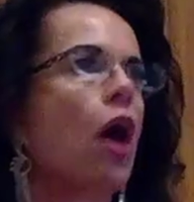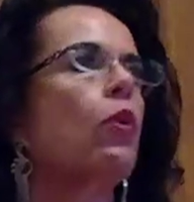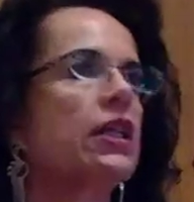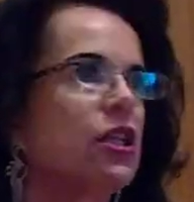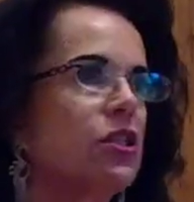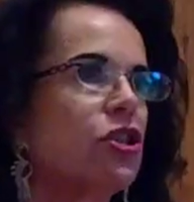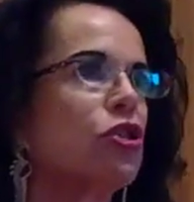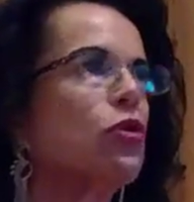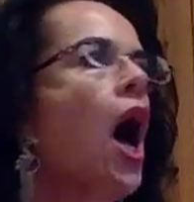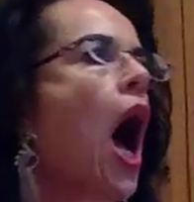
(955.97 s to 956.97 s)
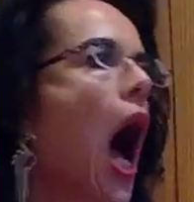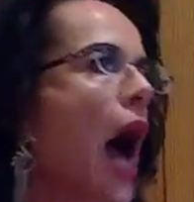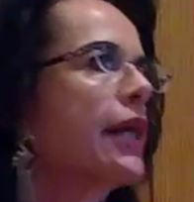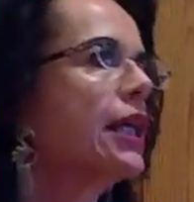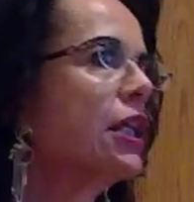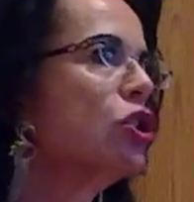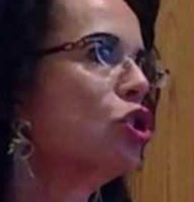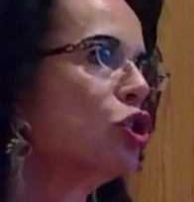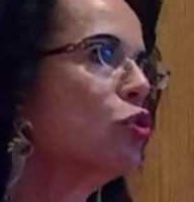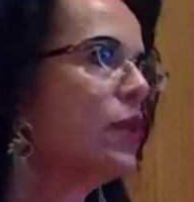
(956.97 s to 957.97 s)
know what to do. I can
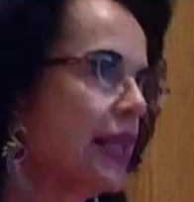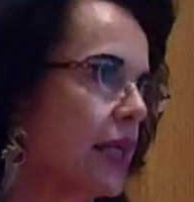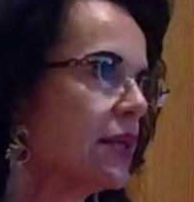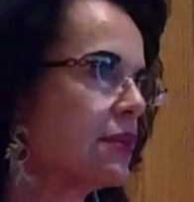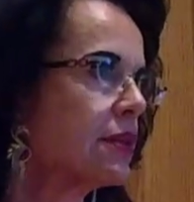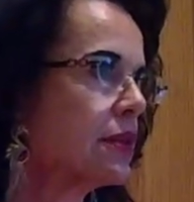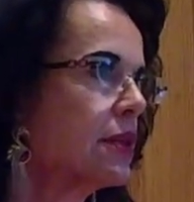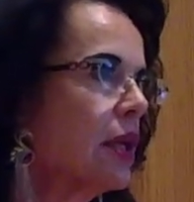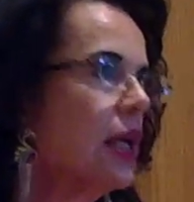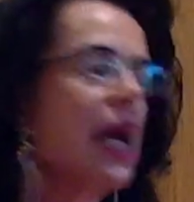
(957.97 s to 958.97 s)
do this.